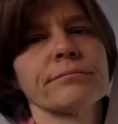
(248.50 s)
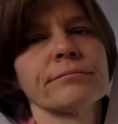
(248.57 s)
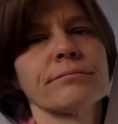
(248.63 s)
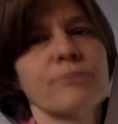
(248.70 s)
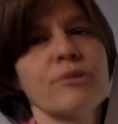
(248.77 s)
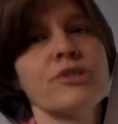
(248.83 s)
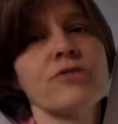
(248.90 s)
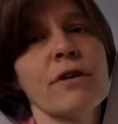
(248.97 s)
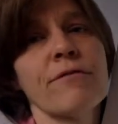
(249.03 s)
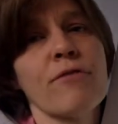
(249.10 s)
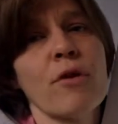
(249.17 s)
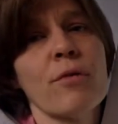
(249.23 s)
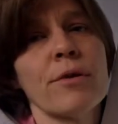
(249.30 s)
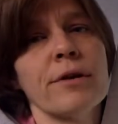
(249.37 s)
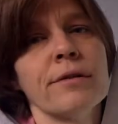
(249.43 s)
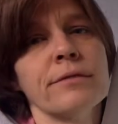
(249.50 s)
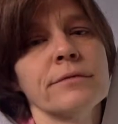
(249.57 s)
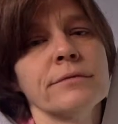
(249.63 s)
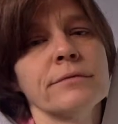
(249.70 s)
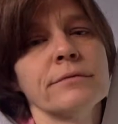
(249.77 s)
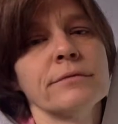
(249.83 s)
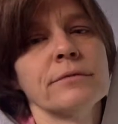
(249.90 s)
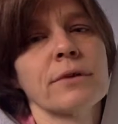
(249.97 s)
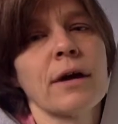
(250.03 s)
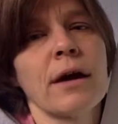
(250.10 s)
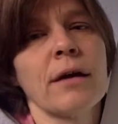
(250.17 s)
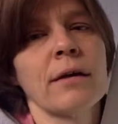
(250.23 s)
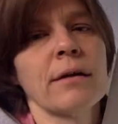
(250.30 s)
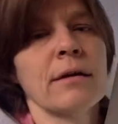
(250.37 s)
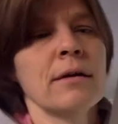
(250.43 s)
Pretty straightforward,
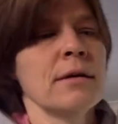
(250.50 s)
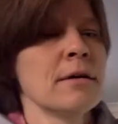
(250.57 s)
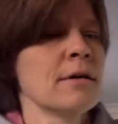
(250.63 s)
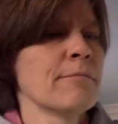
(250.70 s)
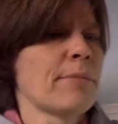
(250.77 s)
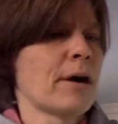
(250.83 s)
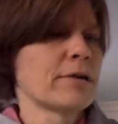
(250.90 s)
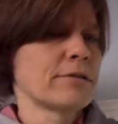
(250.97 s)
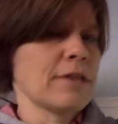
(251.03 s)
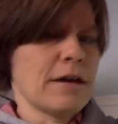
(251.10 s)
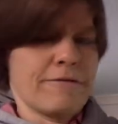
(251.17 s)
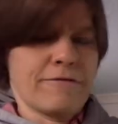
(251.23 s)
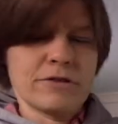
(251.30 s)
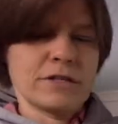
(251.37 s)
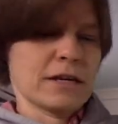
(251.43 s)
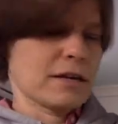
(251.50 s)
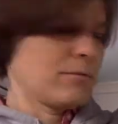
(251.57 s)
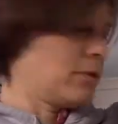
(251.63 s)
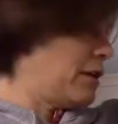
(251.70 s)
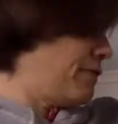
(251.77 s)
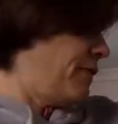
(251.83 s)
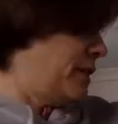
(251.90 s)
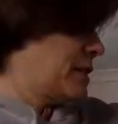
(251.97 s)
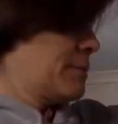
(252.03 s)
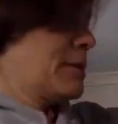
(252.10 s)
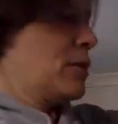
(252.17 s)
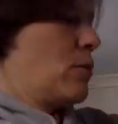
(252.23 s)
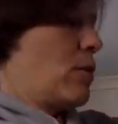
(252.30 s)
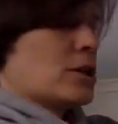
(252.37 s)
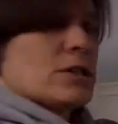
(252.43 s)
okay? Ponder that for a second while I find something
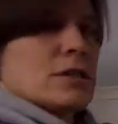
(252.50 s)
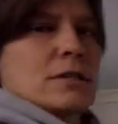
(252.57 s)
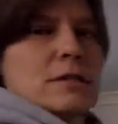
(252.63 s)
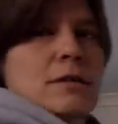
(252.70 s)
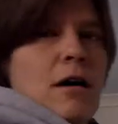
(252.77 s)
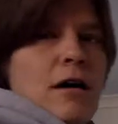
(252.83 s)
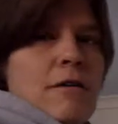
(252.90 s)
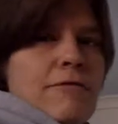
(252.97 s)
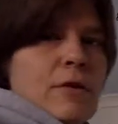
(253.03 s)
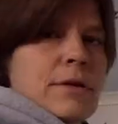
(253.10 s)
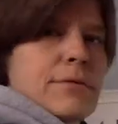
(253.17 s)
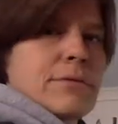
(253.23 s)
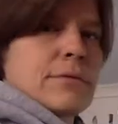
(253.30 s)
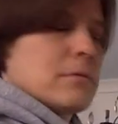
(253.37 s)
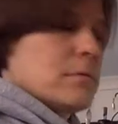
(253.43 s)
to wash this off with.